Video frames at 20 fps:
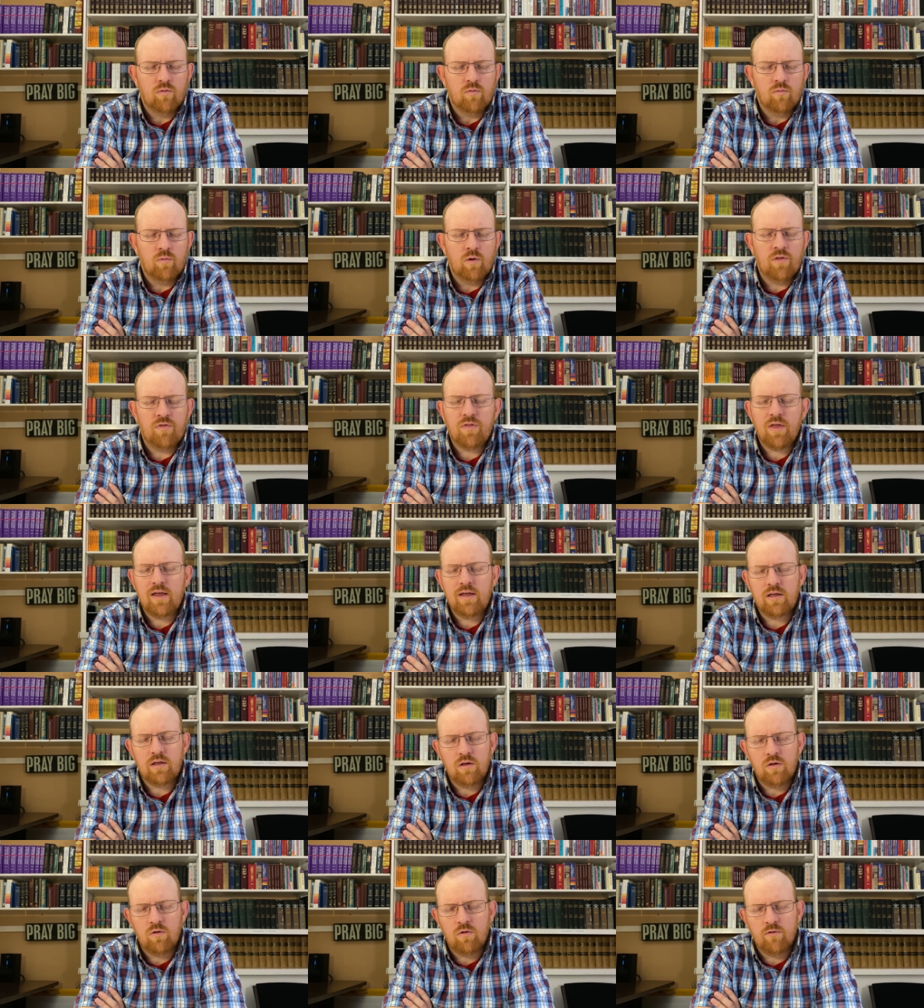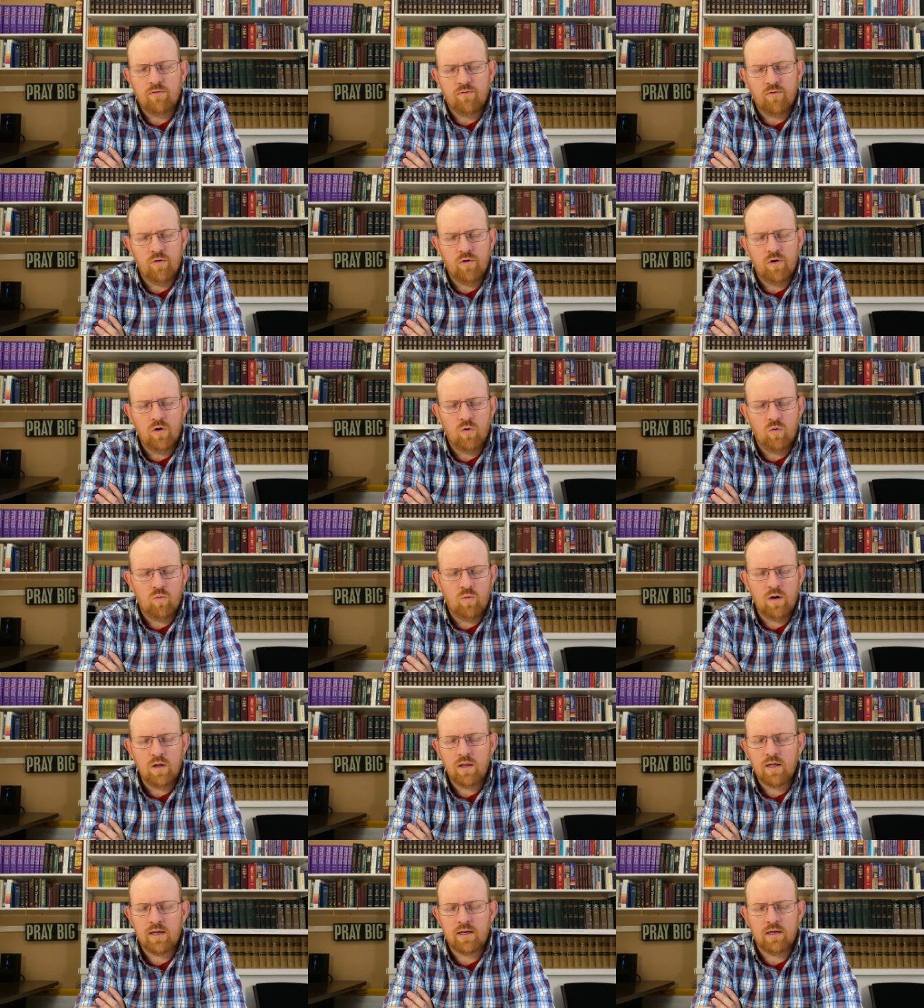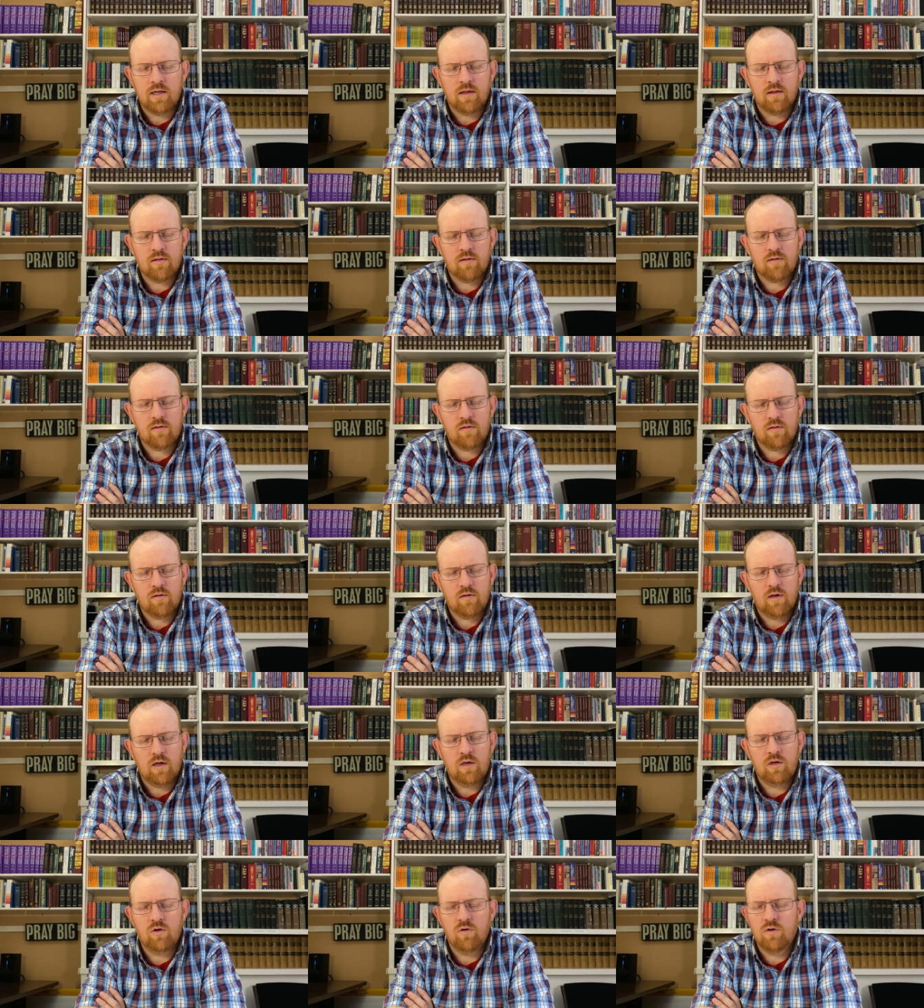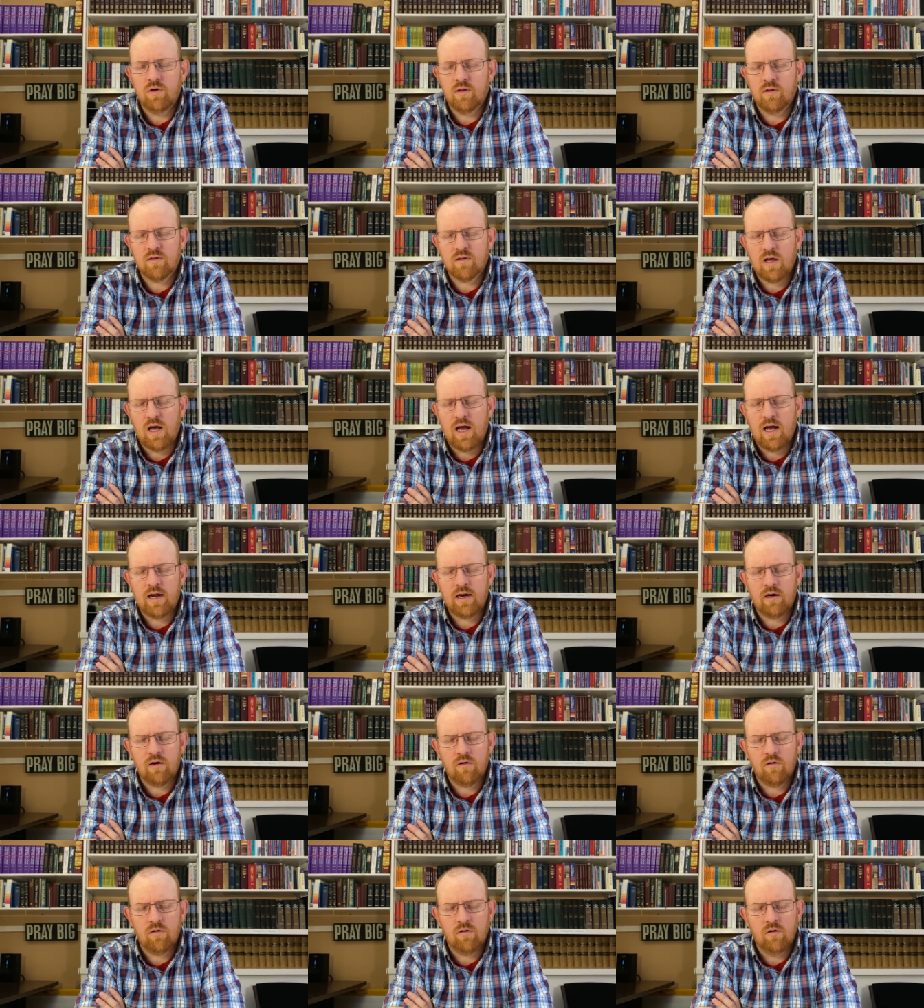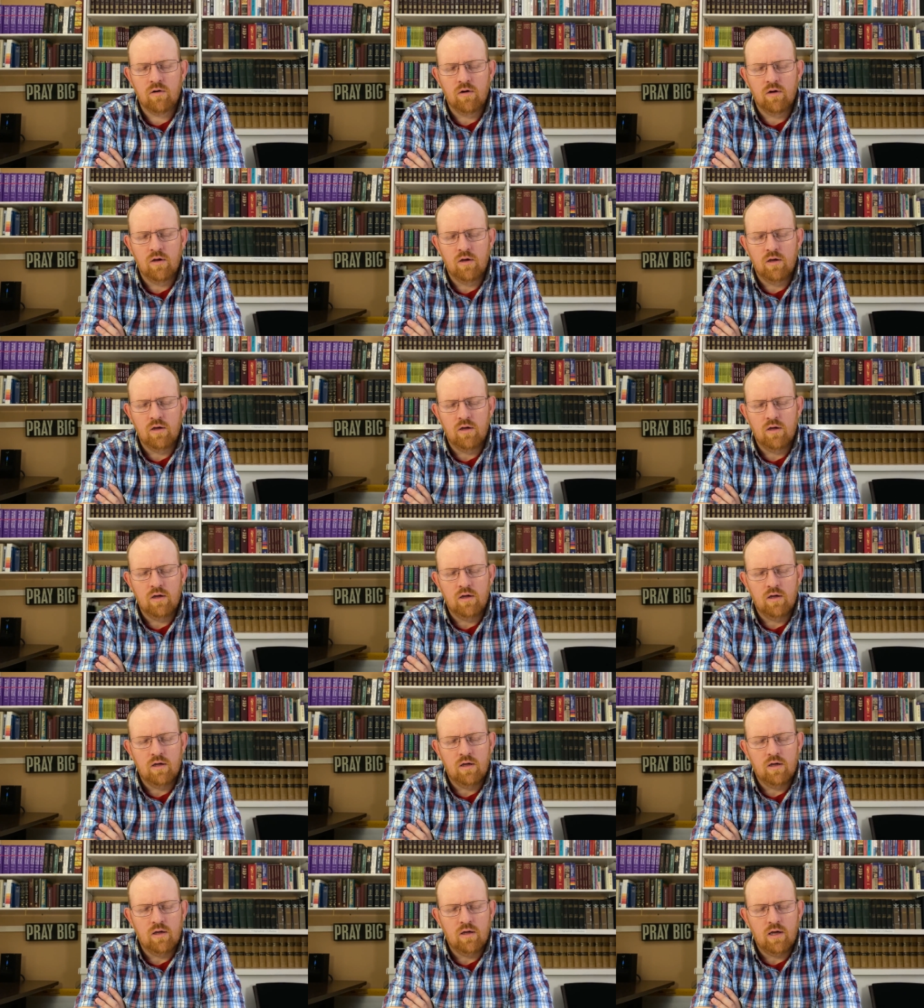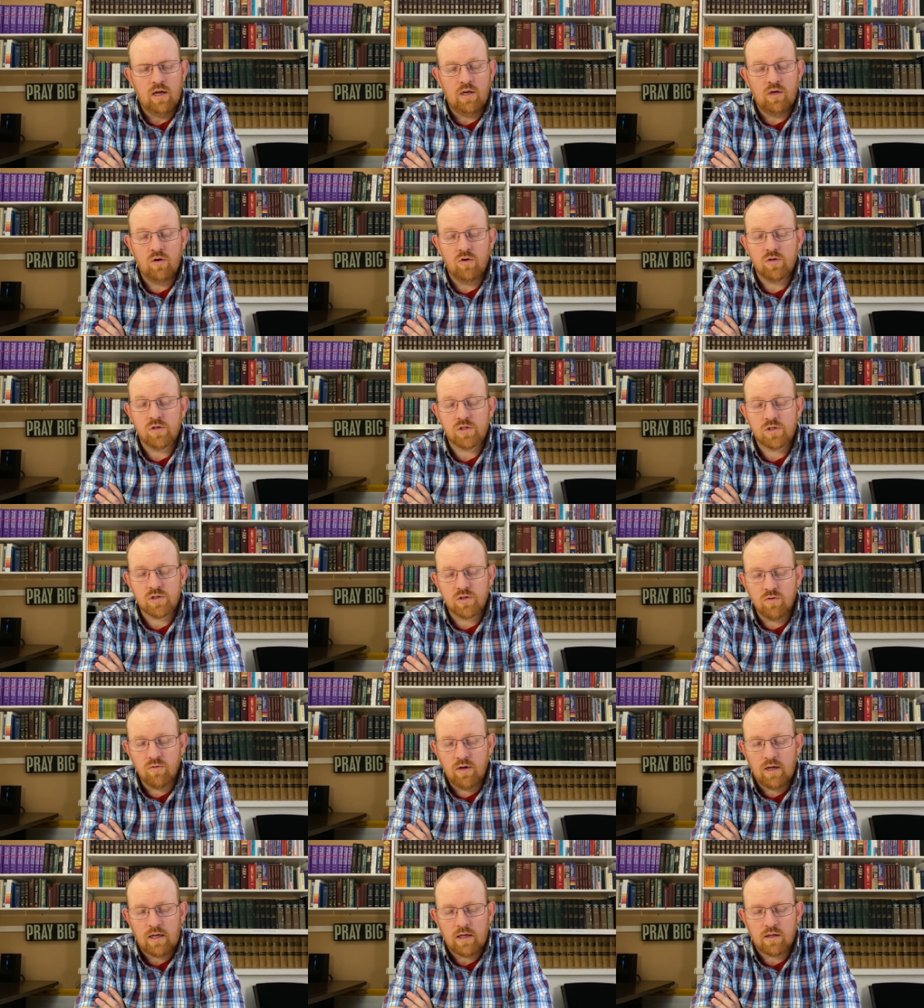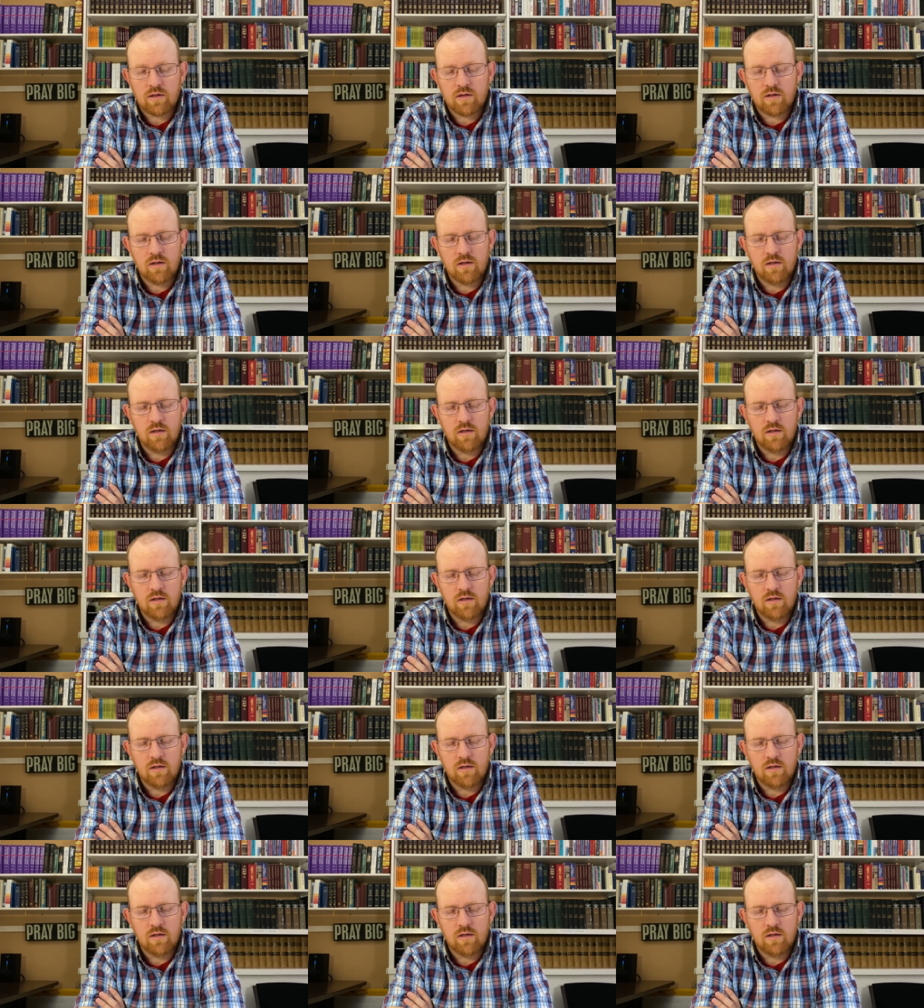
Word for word: we thank you for your willingness and your desire and your strength